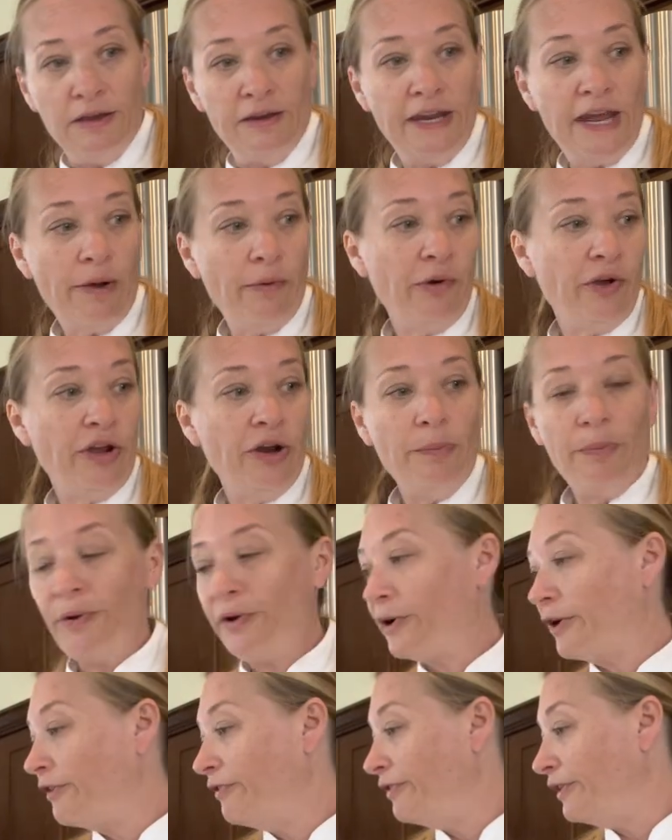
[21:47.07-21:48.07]
Now we're gonna
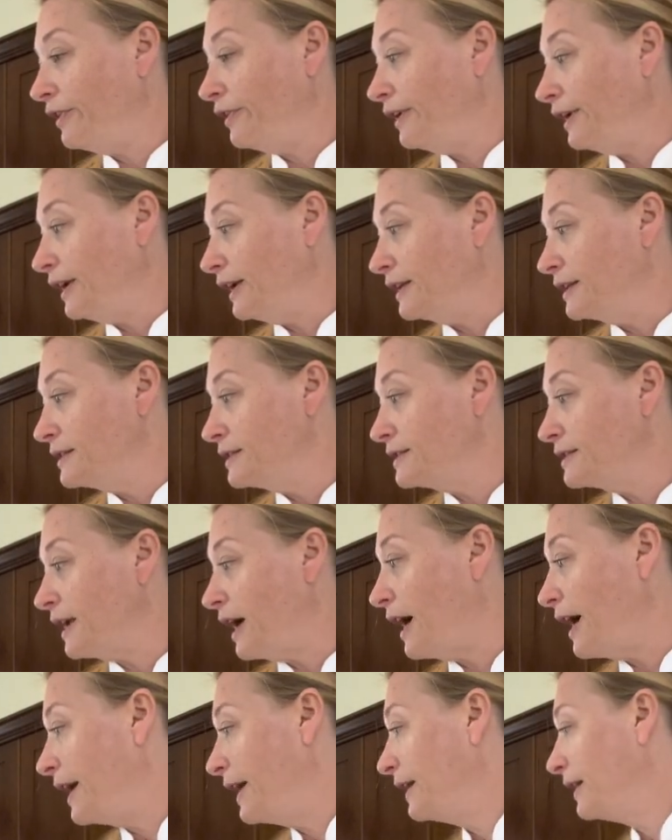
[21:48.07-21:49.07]
put our filling
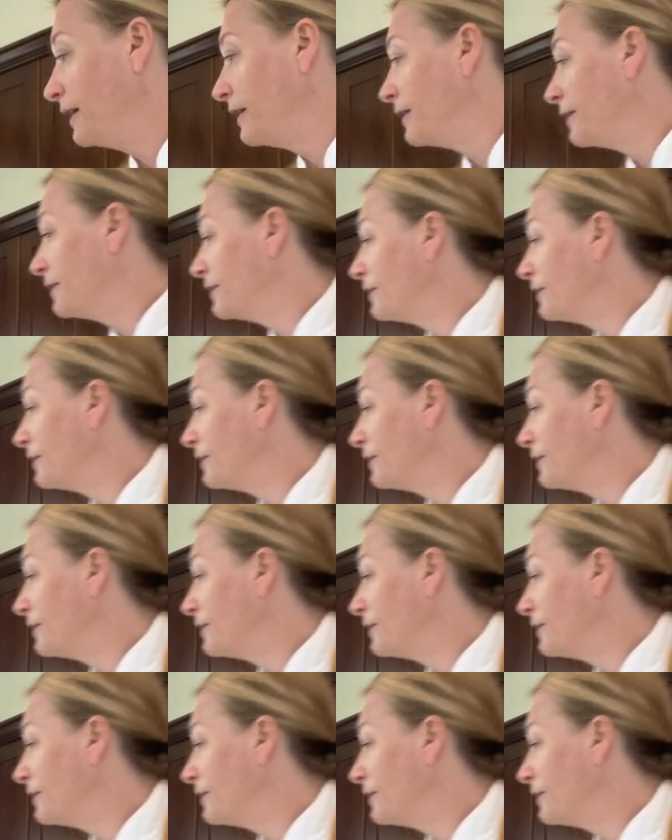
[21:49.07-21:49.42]
inside.